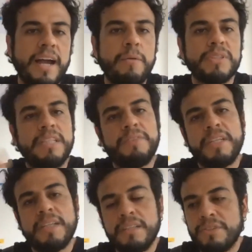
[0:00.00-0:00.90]
was
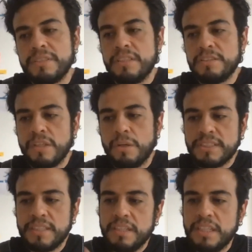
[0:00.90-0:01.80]
living in a different city, so I was
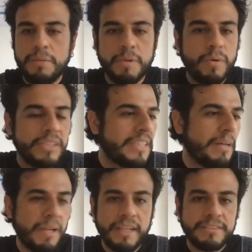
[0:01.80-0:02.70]
sending him in
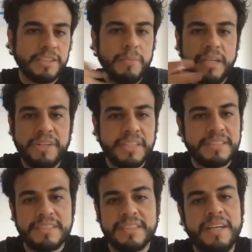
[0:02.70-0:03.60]
WhatsApp like some lyrics,